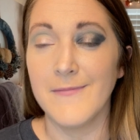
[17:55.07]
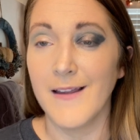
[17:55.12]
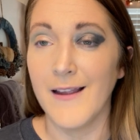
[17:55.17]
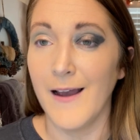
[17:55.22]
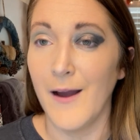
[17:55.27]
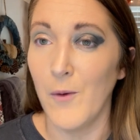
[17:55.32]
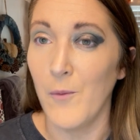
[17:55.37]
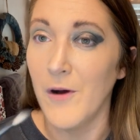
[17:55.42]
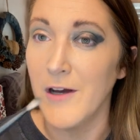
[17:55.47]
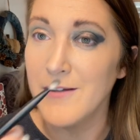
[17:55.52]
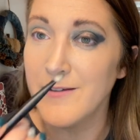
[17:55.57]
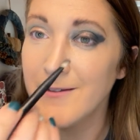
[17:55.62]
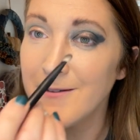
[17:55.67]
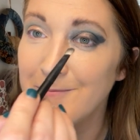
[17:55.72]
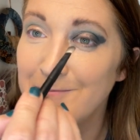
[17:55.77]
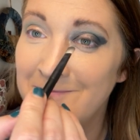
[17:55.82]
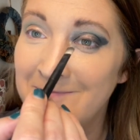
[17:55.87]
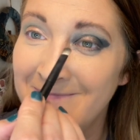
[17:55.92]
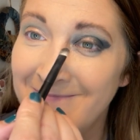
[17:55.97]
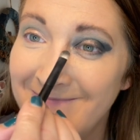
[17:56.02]
I was.
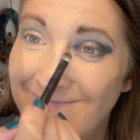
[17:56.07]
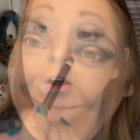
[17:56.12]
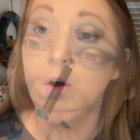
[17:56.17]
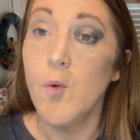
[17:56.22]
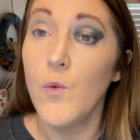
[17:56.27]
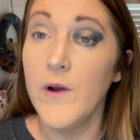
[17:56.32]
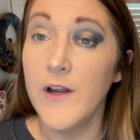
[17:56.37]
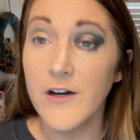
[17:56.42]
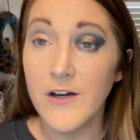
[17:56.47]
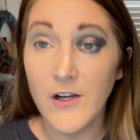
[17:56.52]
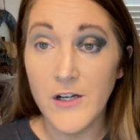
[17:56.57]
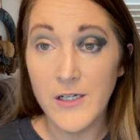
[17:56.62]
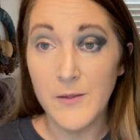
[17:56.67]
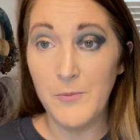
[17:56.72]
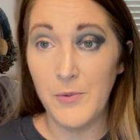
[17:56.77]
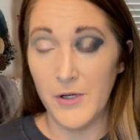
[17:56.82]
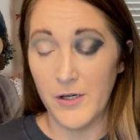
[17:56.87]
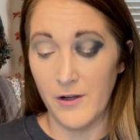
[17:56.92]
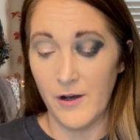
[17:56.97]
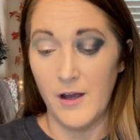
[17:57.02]
We are going to
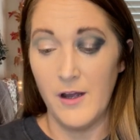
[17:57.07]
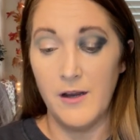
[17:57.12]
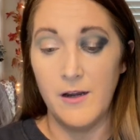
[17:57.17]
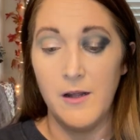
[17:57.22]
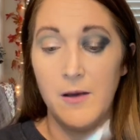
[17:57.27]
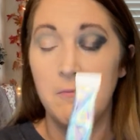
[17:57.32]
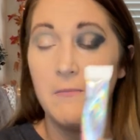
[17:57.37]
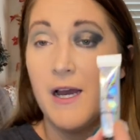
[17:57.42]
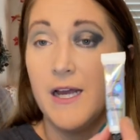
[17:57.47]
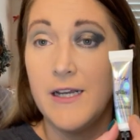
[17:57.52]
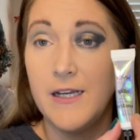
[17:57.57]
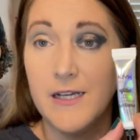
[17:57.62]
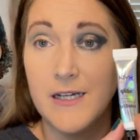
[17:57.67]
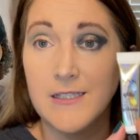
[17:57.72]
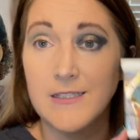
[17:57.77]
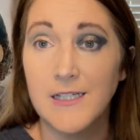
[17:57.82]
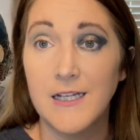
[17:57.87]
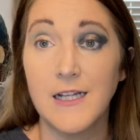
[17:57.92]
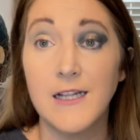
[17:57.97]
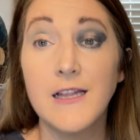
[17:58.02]
put on my
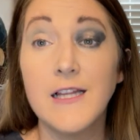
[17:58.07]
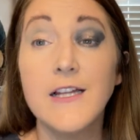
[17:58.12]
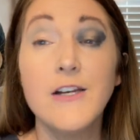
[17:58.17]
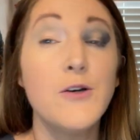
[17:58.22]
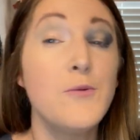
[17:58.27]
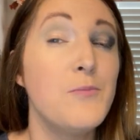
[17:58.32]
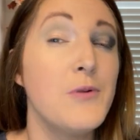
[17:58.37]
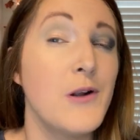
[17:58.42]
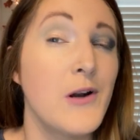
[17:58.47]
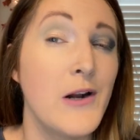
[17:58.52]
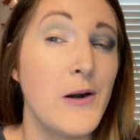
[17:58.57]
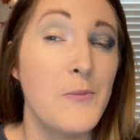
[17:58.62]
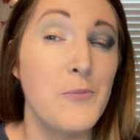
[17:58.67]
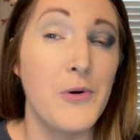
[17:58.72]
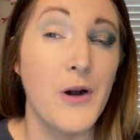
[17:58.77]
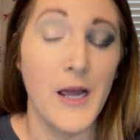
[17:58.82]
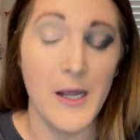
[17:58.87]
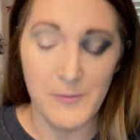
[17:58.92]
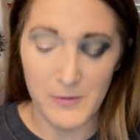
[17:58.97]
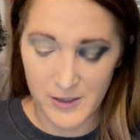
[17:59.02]
NYX Glitter
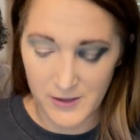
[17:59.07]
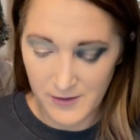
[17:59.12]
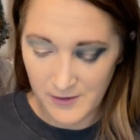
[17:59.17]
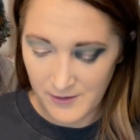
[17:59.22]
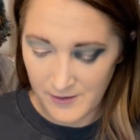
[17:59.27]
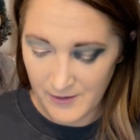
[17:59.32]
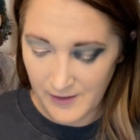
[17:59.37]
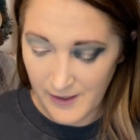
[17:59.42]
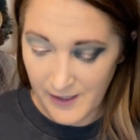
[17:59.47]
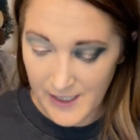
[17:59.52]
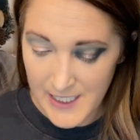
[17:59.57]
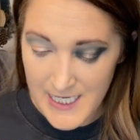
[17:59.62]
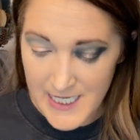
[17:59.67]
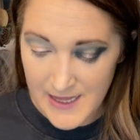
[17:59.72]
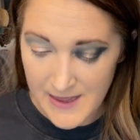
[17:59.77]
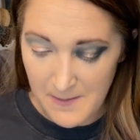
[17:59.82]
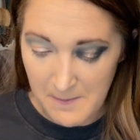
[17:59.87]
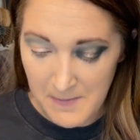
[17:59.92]
Primer in the